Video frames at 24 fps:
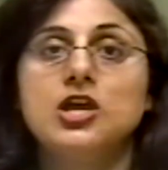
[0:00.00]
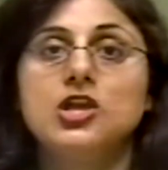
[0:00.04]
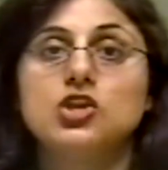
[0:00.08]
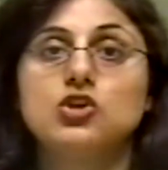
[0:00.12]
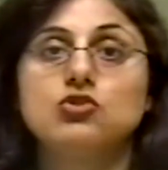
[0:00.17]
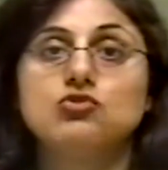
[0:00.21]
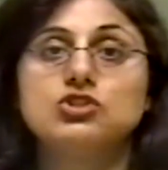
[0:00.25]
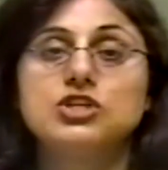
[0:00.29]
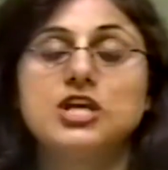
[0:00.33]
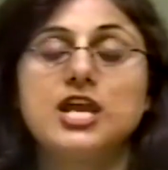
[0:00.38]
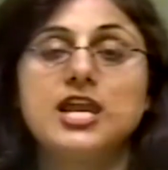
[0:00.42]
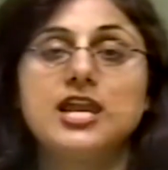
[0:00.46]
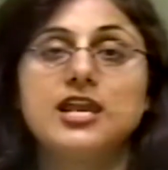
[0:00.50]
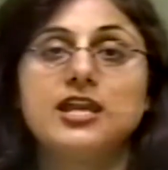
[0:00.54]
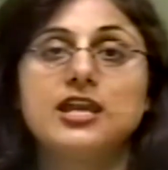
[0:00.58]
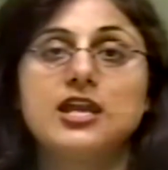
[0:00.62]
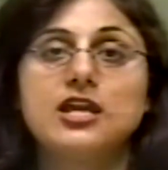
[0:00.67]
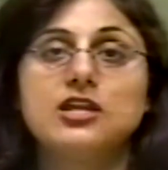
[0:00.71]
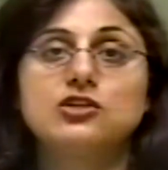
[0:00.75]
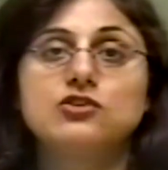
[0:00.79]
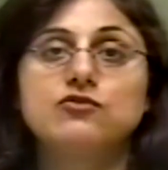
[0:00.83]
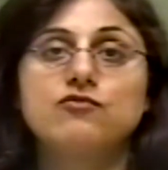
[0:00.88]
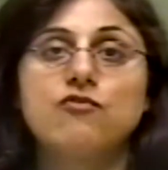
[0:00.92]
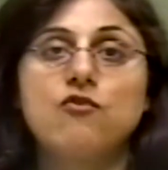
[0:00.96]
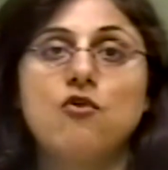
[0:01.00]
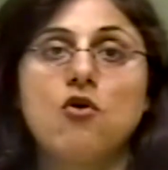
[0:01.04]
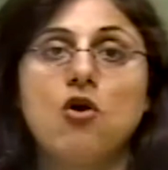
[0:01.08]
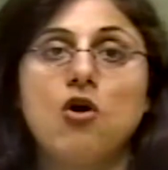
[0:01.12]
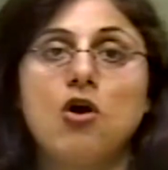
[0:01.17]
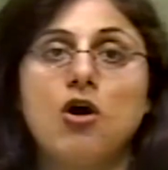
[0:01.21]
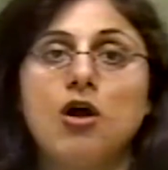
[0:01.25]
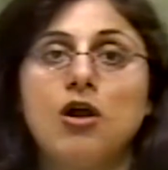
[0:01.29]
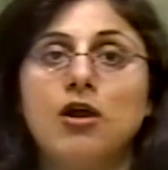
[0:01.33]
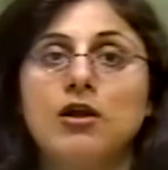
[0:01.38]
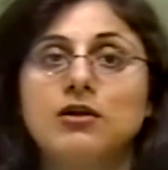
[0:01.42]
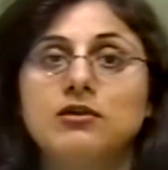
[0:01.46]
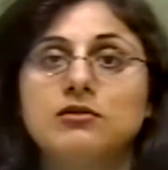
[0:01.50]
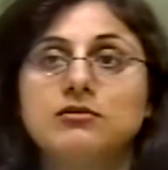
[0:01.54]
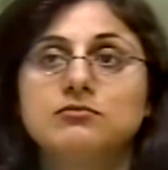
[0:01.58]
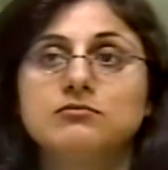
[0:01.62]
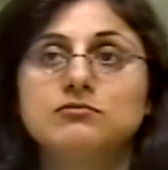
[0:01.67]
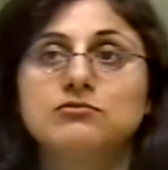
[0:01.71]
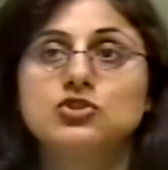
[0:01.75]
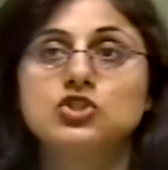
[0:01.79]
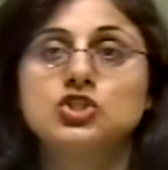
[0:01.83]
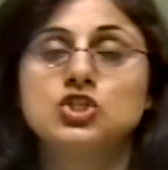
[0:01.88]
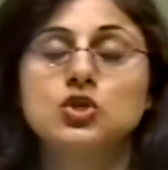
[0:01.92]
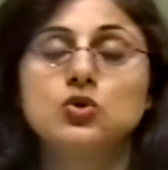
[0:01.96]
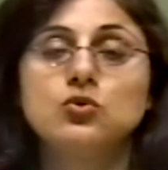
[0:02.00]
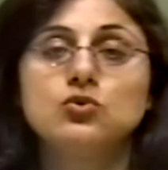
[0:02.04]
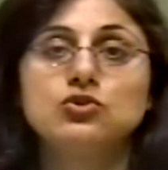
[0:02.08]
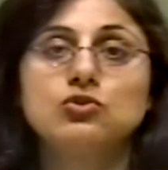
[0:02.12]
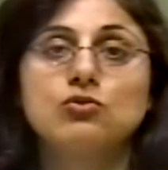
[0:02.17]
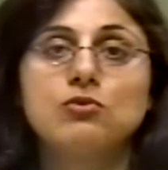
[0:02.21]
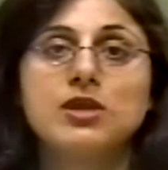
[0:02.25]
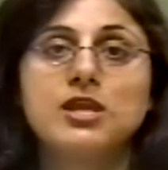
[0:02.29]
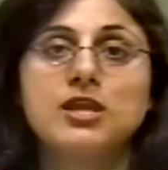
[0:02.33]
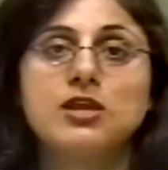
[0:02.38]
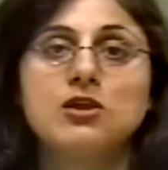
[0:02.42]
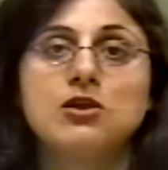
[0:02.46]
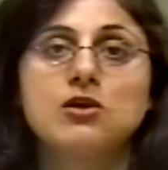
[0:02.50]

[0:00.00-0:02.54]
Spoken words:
You take it for 2-3